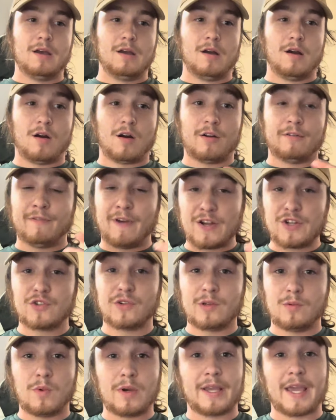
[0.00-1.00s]
are eventually
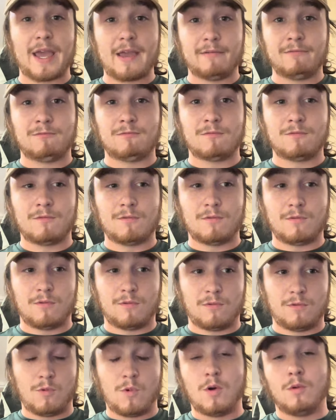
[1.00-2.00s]

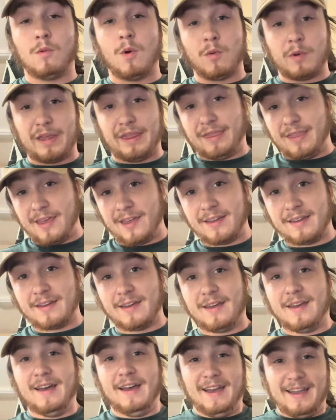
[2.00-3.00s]
what we think
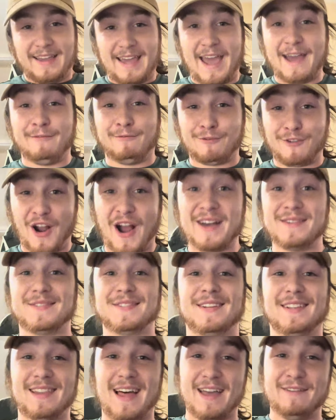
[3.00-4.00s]
gave rise
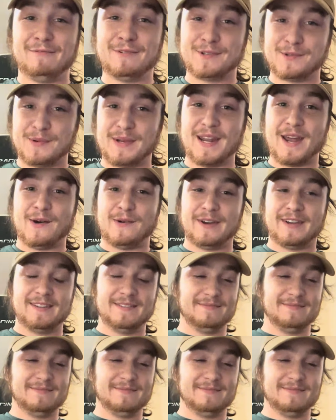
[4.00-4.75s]
to life as we know it.